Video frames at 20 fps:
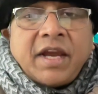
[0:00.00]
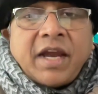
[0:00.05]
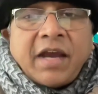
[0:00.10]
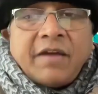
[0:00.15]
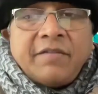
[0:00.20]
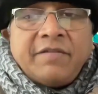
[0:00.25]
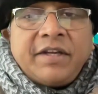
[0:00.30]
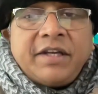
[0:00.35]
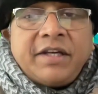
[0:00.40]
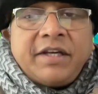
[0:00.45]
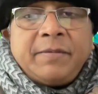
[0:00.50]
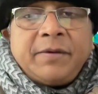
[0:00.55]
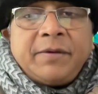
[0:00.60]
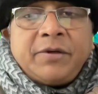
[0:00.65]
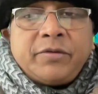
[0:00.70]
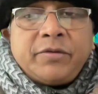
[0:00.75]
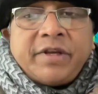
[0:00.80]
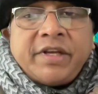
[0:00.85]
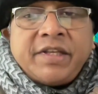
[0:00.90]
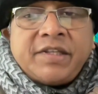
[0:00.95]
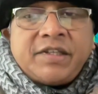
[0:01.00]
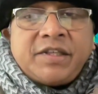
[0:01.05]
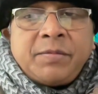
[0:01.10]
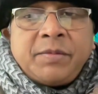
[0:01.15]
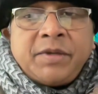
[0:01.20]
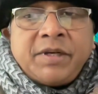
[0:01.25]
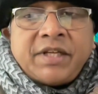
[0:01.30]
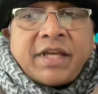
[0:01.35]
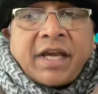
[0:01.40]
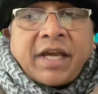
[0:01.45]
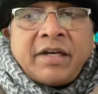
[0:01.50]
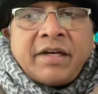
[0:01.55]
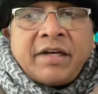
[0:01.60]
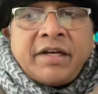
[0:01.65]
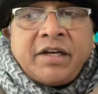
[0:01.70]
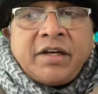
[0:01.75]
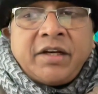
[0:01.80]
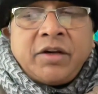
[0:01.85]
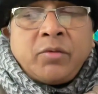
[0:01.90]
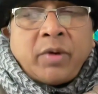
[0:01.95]
available to estimate
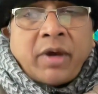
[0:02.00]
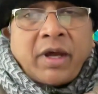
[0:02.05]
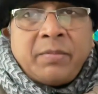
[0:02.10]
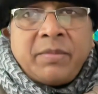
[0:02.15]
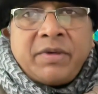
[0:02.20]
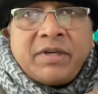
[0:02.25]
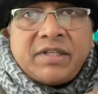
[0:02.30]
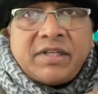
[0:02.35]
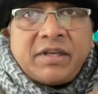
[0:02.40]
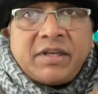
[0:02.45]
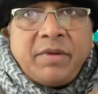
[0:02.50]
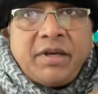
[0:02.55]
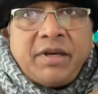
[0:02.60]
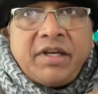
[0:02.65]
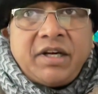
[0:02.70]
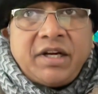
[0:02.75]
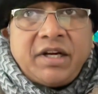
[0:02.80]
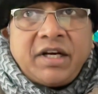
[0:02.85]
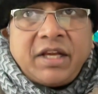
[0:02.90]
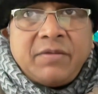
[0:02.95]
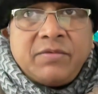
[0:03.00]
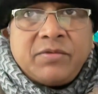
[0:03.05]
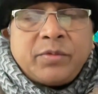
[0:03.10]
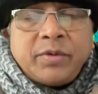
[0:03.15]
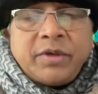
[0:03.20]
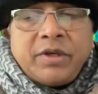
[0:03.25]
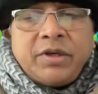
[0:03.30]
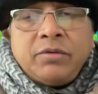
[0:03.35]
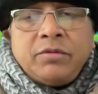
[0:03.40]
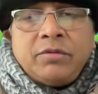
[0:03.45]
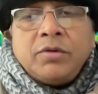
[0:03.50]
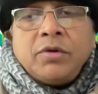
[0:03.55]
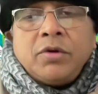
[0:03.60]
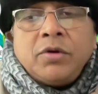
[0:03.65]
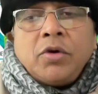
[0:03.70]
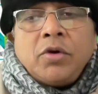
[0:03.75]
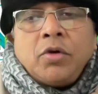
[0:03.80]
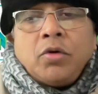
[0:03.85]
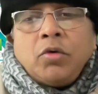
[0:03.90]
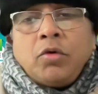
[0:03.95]
caloric requirements, and many a times when you
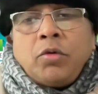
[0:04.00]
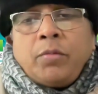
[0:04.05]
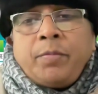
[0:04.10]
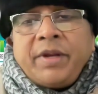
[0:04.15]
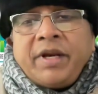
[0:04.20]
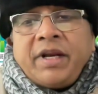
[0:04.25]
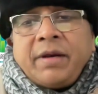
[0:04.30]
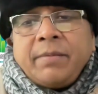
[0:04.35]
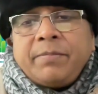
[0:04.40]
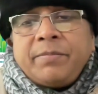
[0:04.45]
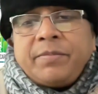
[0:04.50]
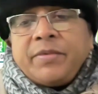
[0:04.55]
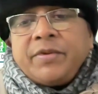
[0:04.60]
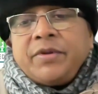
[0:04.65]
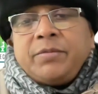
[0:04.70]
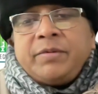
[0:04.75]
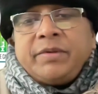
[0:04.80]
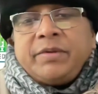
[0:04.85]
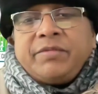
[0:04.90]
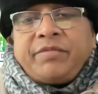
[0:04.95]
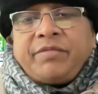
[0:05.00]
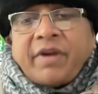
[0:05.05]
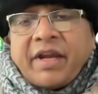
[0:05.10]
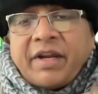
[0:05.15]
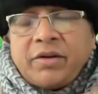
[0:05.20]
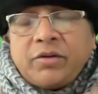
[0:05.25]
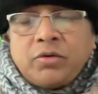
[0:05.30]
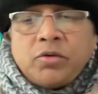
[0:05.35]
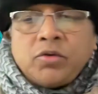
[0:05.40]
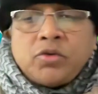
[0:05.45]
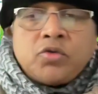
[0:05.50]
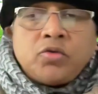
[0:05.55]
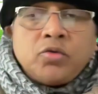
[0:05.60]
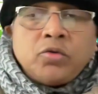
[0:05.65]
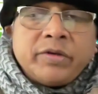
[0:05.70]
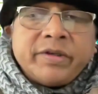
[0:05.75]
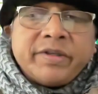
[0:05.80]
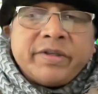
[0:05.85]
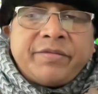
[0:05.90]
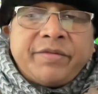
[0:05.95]
open up, you will find those
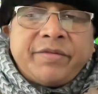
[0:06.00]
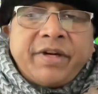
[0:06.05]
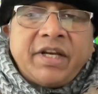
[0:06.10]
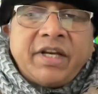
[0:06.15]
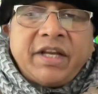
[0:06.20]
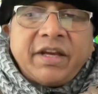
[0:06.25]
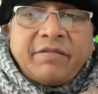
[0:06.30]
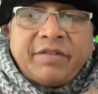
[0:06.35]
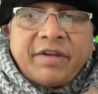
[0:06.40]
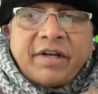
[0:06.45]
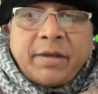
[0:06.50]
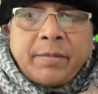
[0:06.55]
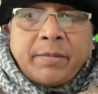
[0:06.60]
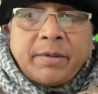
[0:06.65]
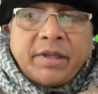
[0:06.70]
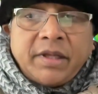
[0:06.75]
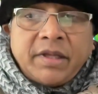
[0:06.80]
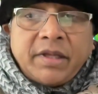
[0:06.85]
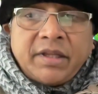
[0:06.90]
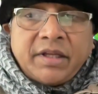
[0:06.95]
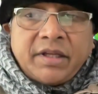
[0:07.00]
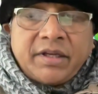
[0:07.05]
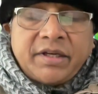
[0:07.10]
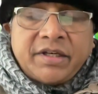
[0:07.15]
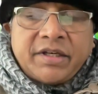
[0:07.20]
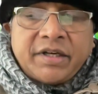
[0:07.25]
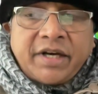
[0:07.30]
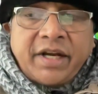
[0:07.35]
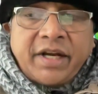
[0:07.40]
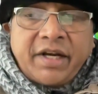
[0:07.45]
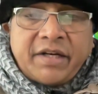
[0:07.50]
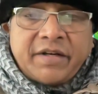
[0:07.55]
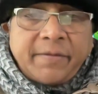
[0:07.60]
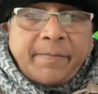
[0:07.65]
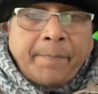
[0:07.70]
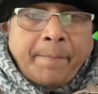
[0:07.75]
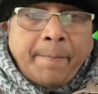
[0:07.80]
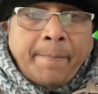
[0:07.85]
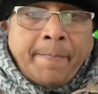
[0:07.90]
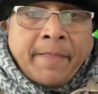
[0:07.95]
tools freely available on the internet.
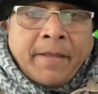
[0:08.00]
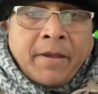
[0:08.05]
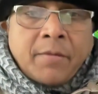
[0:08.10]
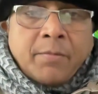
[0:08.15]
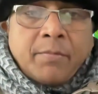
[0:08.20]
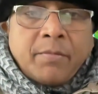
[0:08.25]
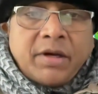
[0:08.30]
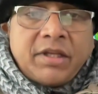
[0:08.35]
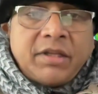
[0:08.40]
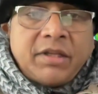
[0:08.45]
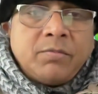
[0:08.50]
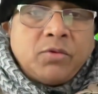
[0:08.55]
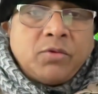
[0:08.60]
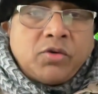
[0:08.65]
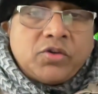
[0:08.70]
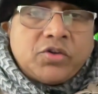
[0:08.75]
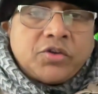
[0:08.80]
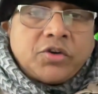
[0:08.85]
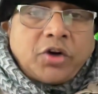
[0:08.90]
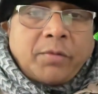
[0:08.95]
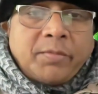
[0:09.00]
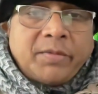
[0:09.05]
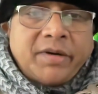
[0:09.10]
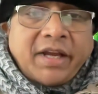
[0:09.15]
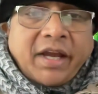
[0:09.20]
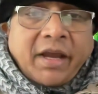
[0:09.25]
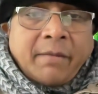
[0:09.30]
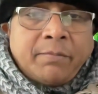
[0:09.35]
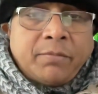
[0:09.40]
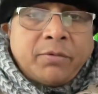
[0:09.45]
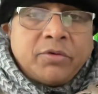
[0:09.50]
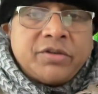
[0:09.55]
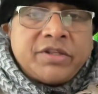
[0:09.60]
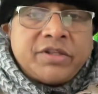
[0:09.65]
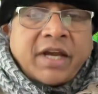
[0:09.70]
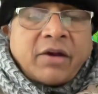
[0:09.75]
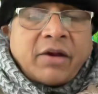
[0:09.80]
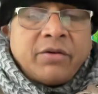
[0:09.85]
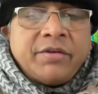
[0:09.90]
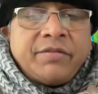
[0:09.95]
But the most common approach,
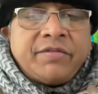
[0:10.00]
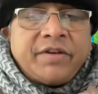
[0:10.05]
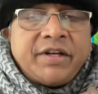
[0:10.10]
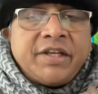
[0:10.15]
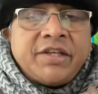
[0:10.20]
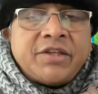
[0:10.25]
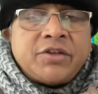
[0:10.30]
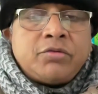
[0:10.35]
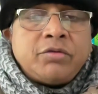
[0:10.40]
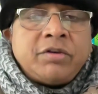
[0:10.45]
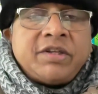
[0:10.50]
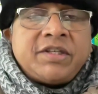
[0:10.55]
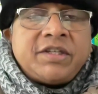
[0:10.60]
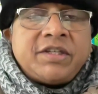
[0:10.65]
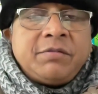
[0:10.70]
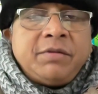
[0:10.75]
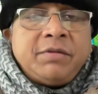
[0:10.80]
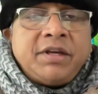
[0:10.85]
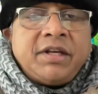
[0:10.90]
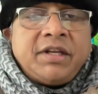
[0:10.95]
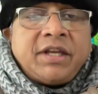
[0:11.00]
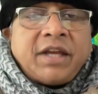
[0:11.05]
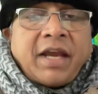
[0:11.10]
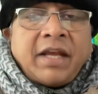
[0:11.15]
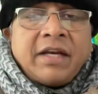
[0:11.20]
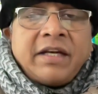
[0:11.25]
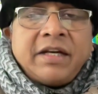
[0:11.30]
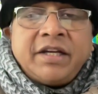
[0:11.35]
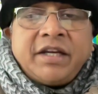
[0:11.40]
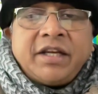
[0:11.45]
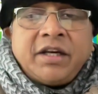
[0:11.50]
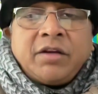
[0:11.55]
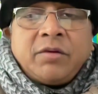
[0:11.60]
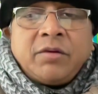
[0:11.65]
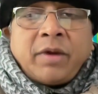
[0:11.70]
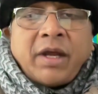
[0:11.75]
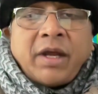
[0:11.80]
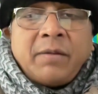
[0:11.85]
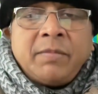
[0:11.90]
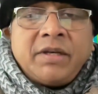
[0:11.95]
however, is to estimate the caloric
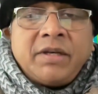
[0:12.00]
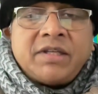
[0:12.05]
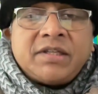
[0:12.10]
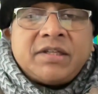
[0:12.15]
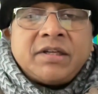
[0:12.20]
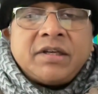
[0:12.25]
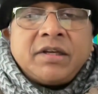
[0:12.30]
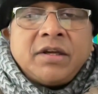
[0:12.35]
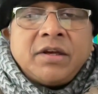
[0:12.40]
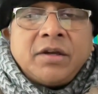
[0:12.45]
requirements